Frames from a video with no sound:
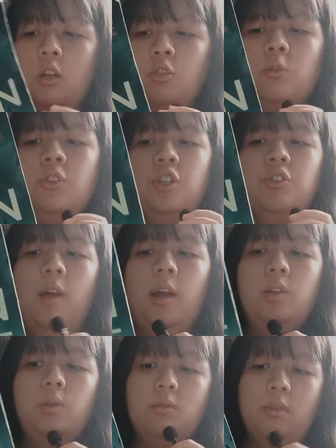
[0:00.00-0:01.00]
So she's
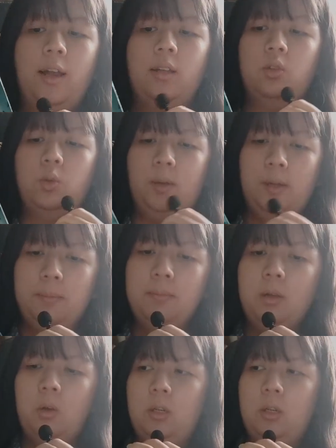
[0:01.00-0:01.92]
trying to write to him